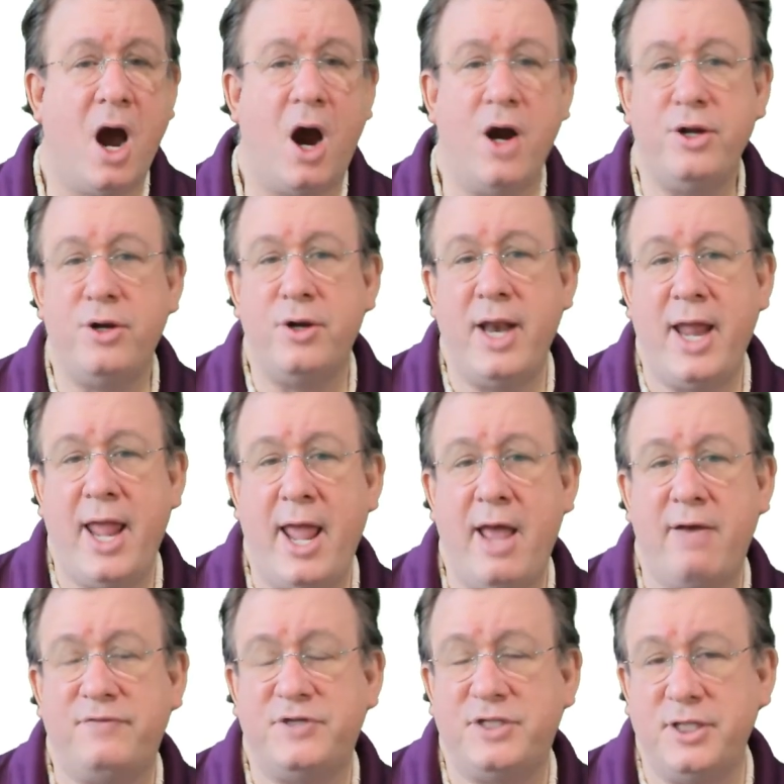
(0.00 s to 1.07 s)
Are you going to
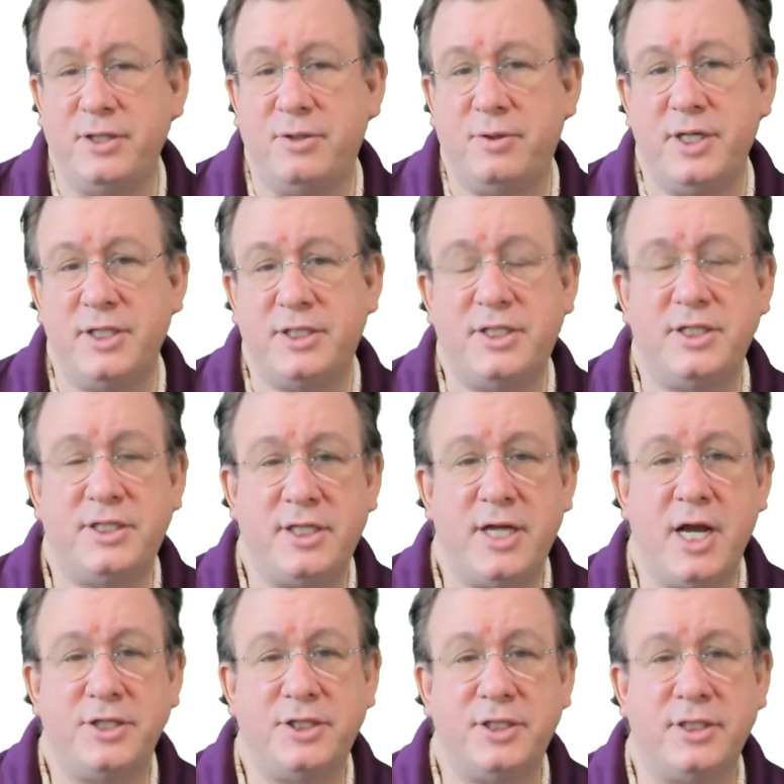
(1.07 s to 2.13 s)
have synchronous
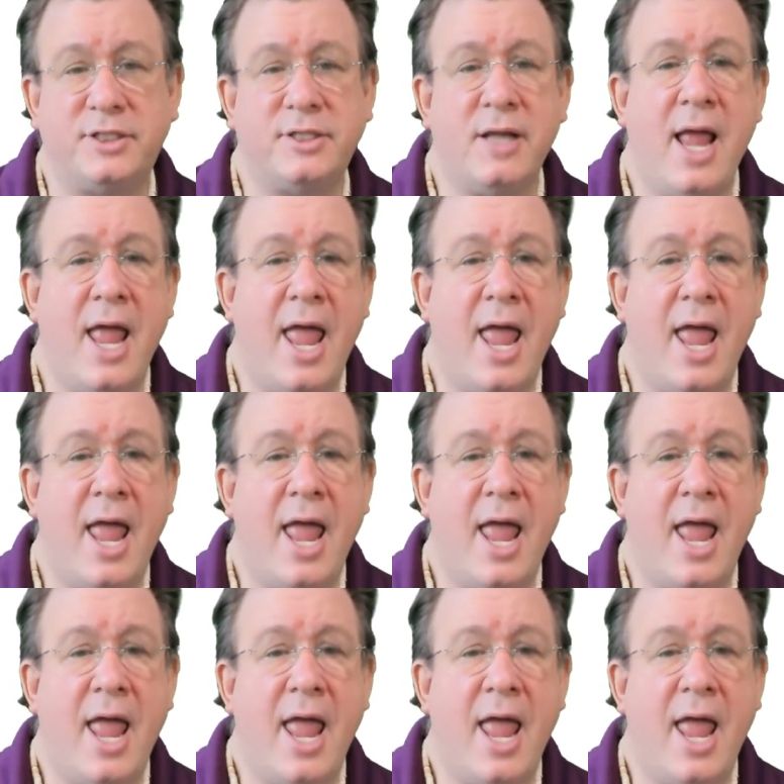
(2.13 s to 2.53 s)
discussions?